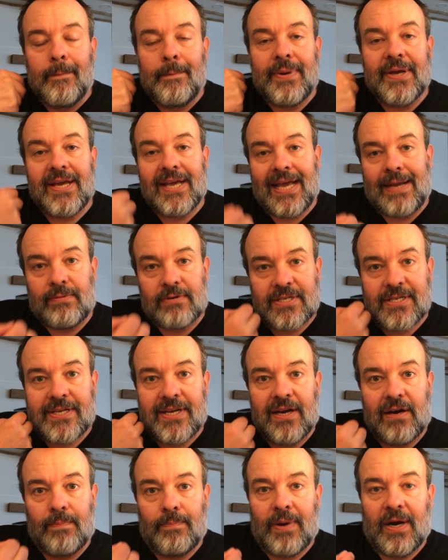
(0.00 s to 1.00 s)
being able to
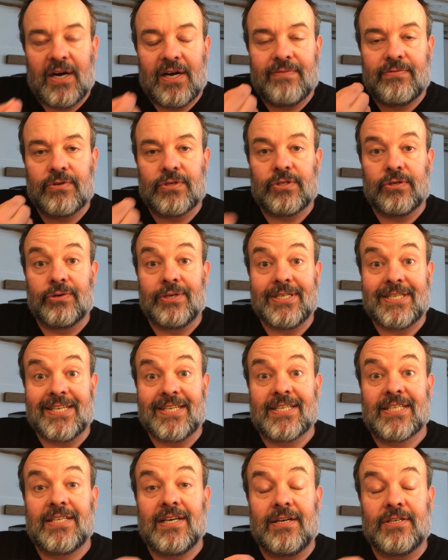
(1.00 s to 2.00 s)
tell powerful stories
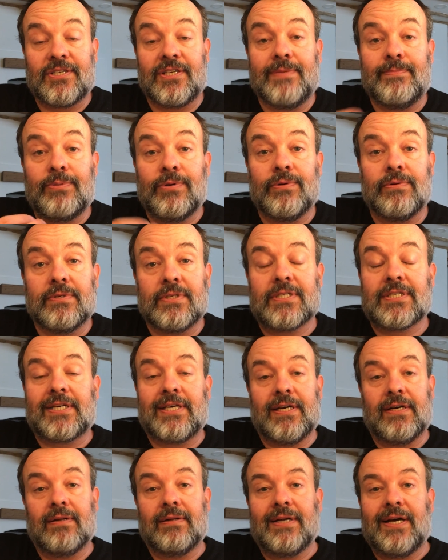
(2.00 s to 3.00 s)
is such an important
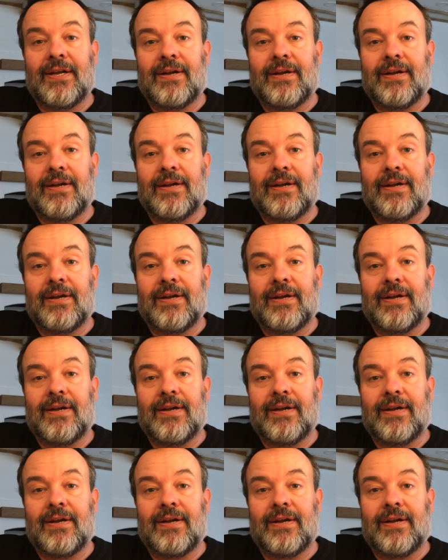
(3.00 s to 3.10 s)
skill.